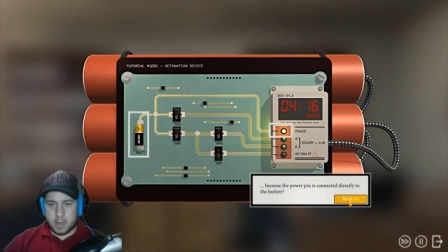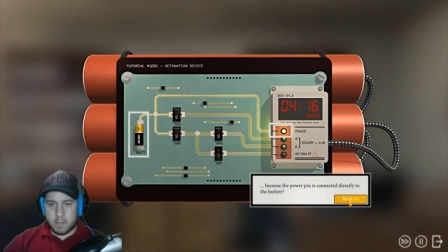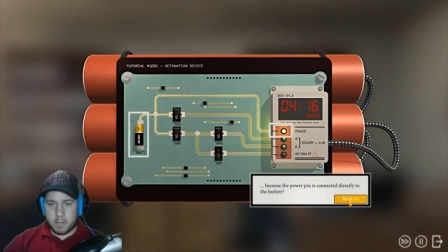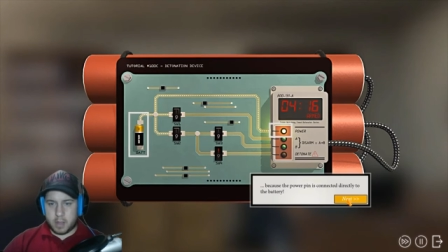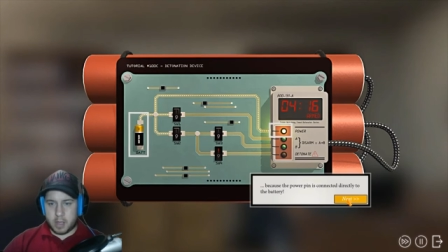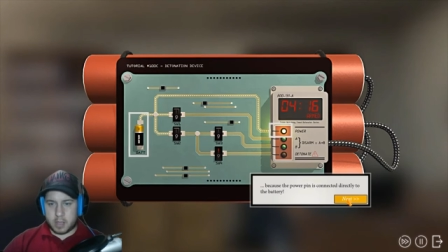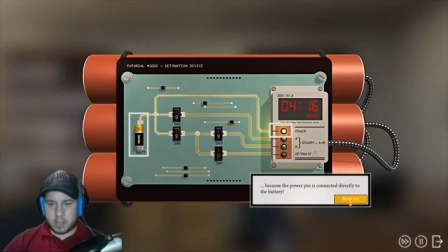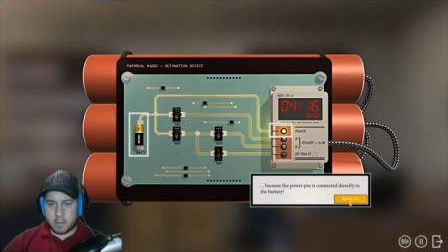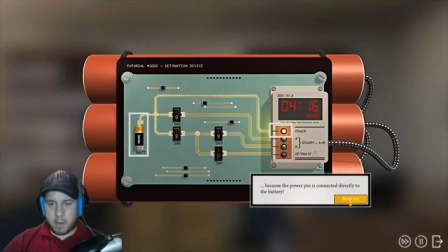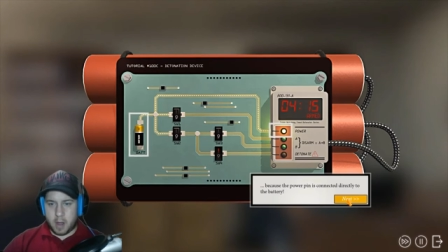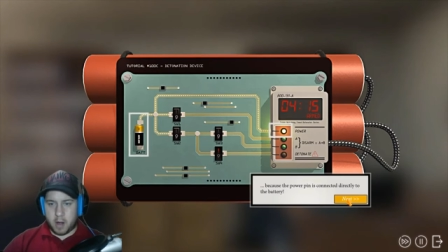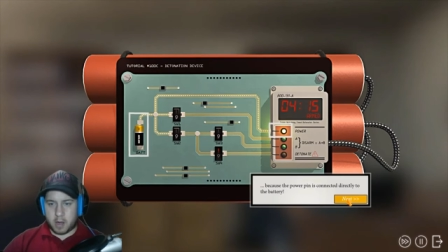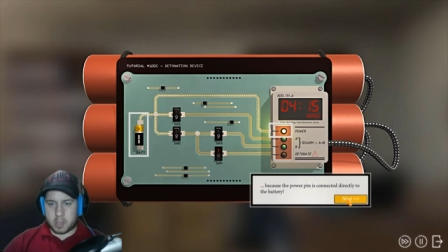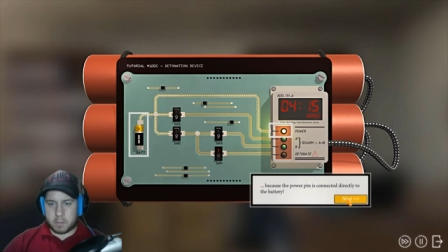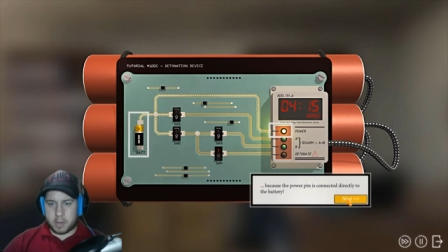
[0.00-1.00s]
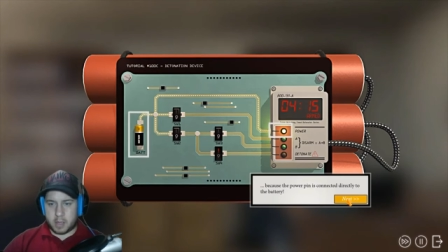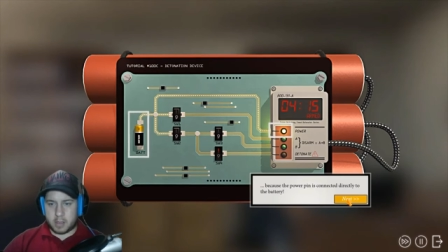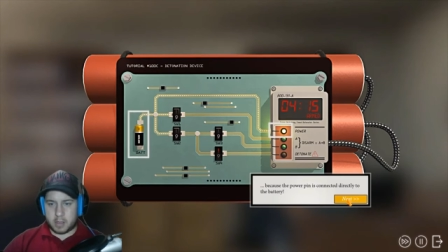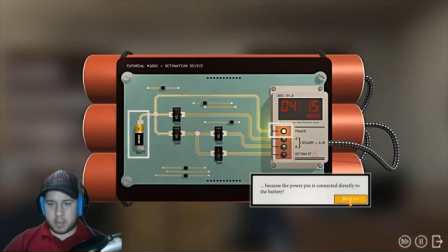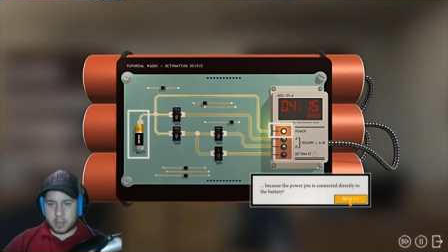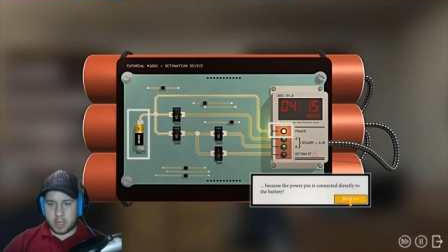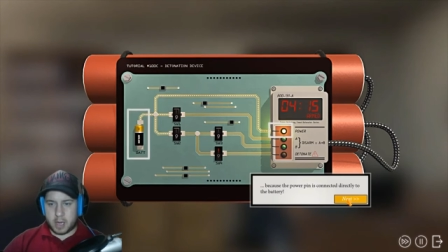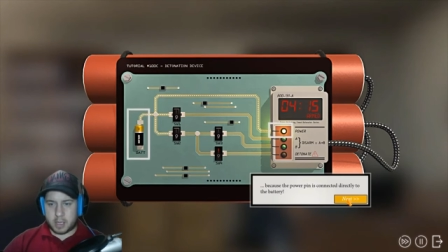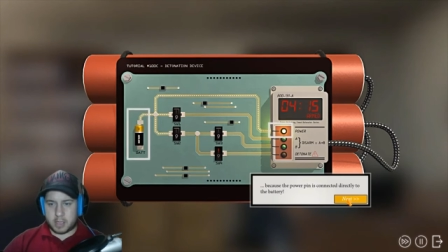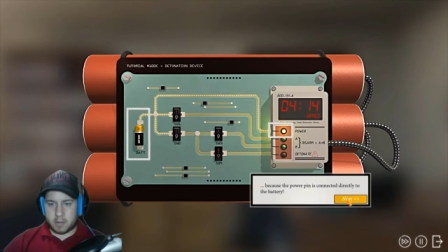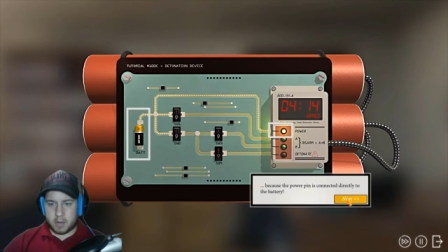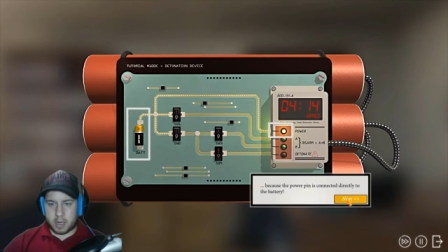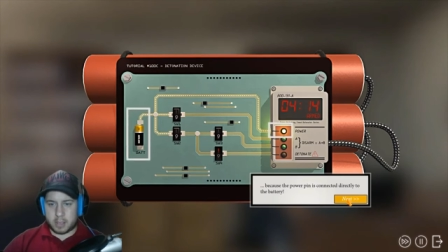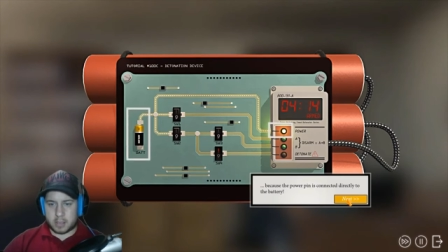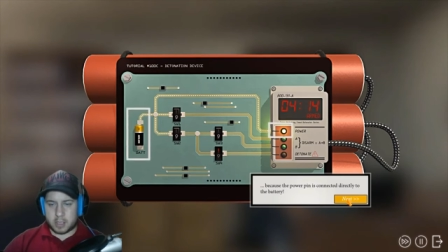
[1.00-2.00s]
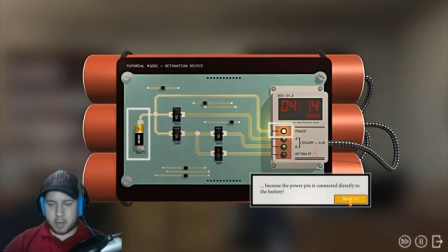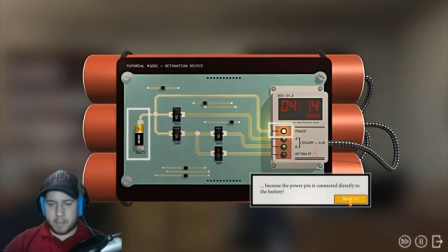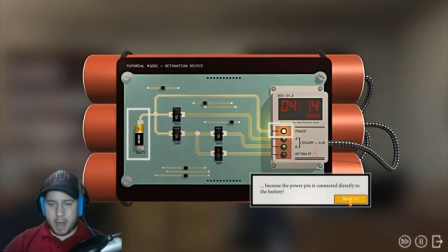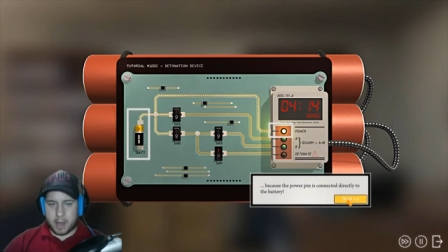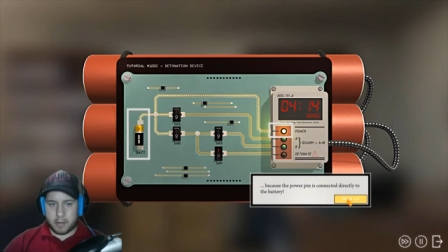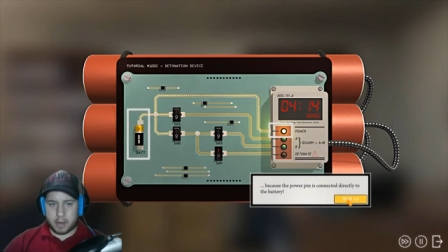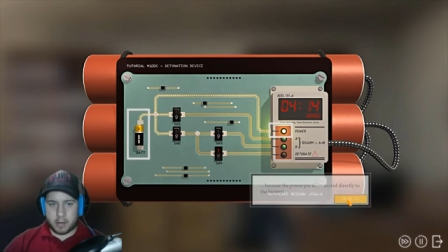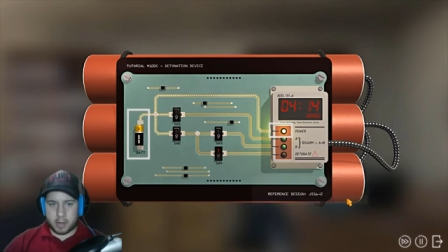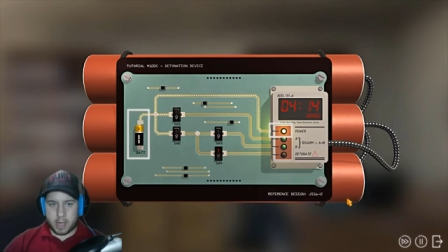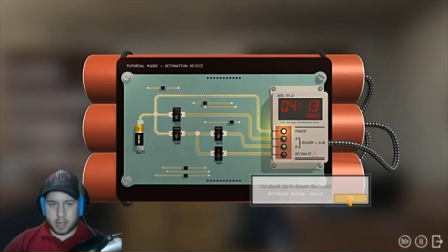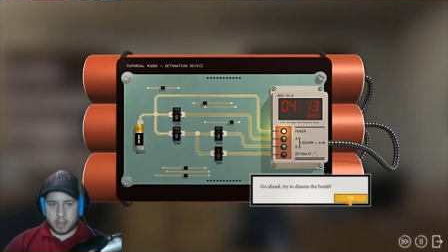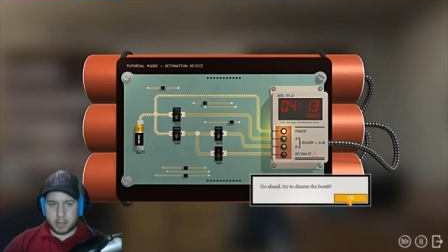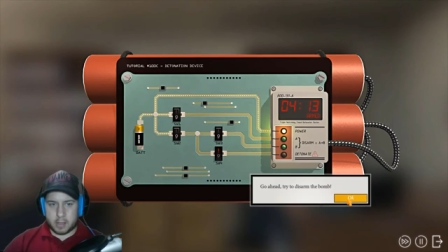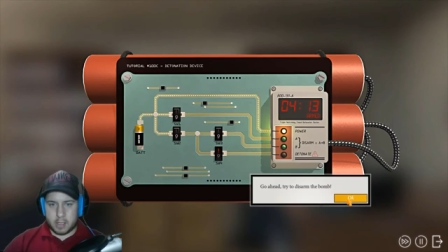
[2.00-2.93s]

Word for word: Because the power is pin is connected directly to the battery, okay?